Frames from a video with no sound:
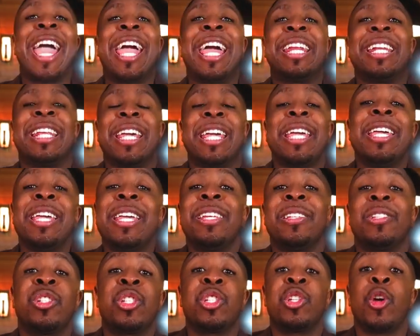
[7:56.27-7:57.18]
and it
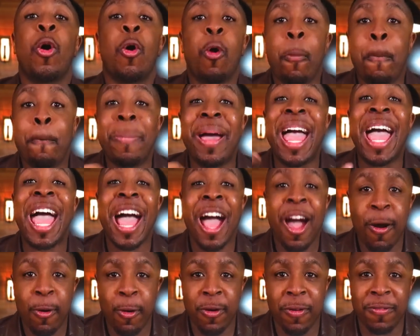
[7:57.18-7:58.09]
is so
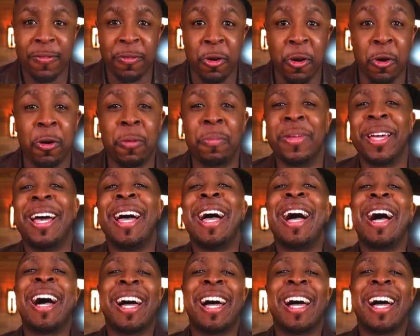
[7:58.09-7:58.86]
powerful.